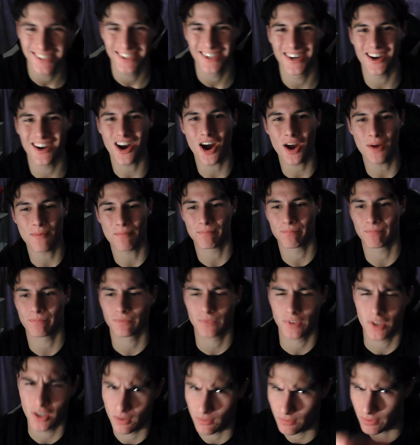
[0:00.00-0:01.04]
Alright,
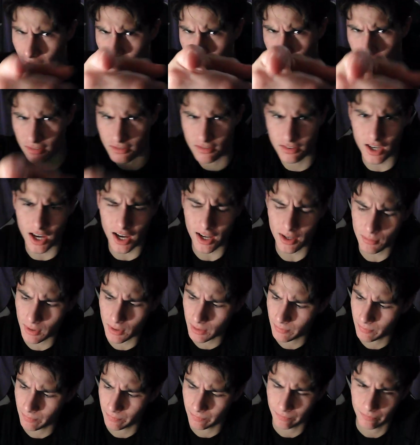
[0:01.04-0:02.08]
Venegas
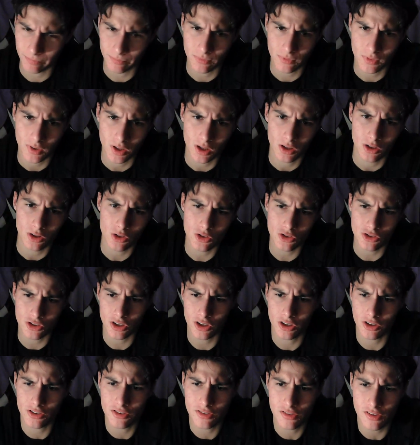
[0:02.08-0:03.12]
Academy. Use the
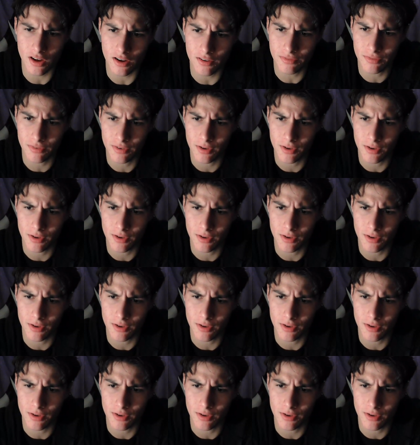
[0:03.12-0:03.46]
good stuff.